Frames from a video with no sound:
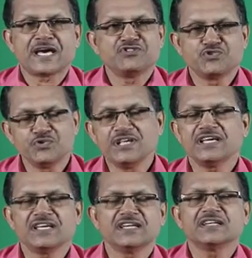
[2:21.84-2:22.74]
and
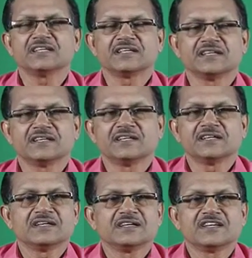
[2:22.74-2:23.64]
today
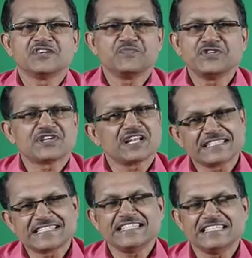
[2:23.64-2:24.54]
we shall
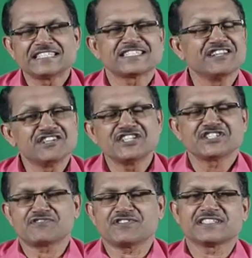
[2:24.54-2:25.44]
see sentence
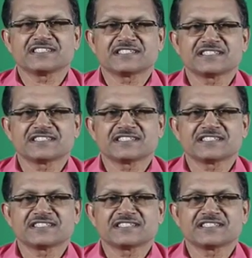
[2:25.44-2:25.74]
stress